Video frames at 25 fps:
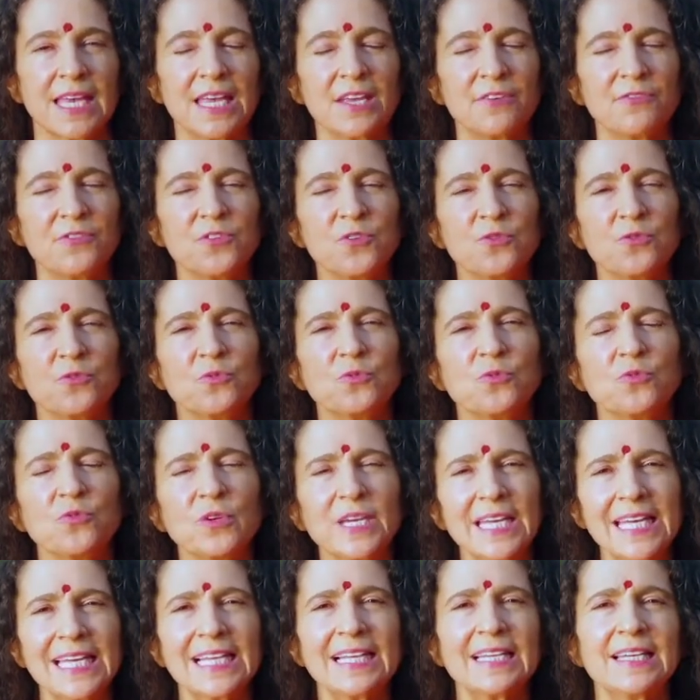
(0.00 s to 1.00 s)
if you
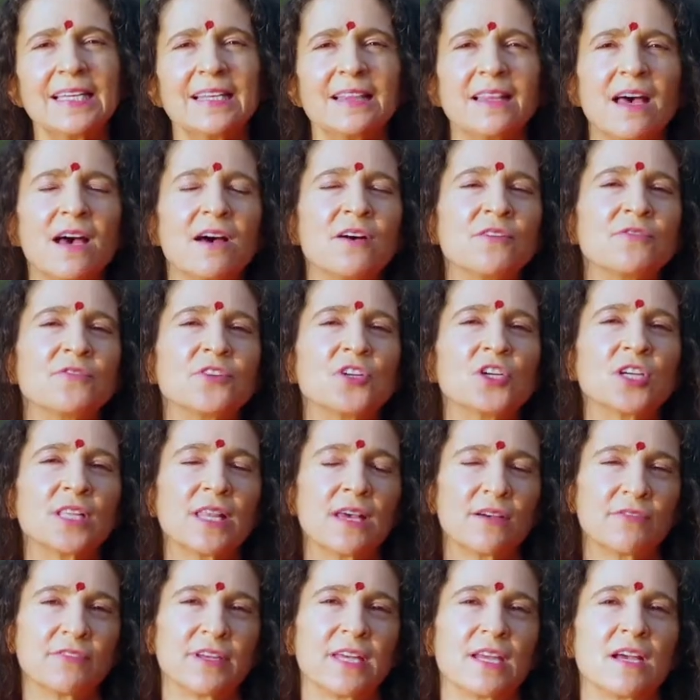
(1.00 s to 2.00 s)
really love, you're
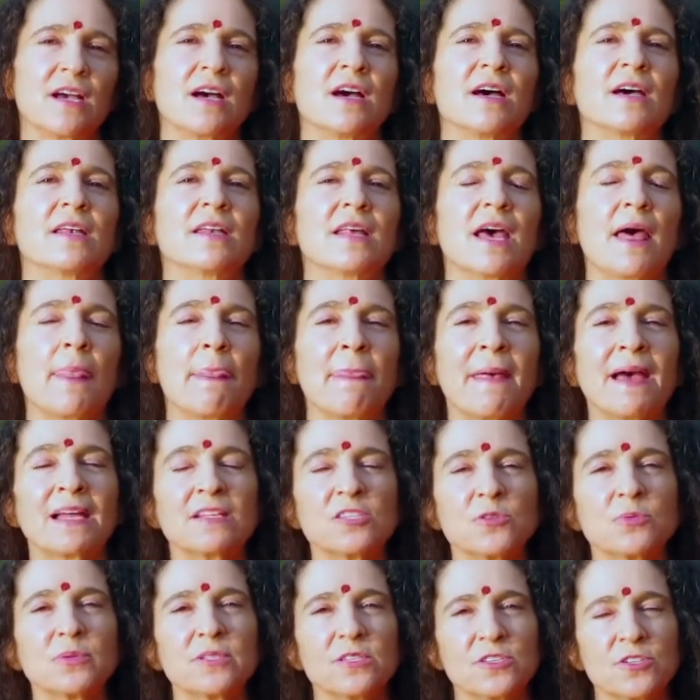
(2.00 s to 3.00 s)
loving God. And
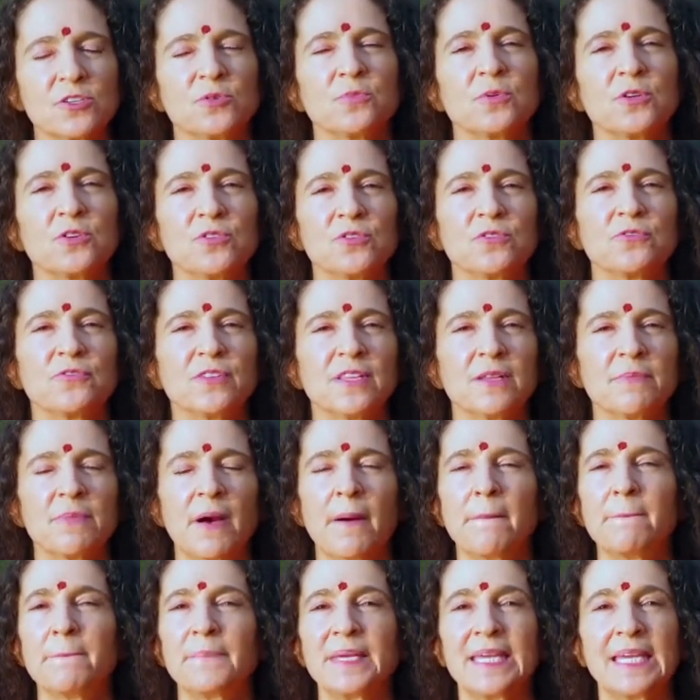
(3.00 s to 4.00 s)
that's what's so beautiful
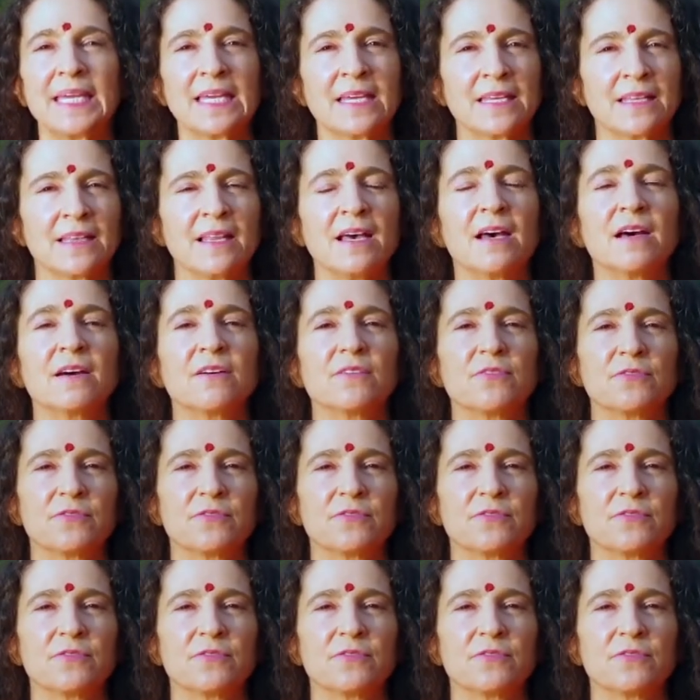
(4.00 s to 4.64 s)
about being in love.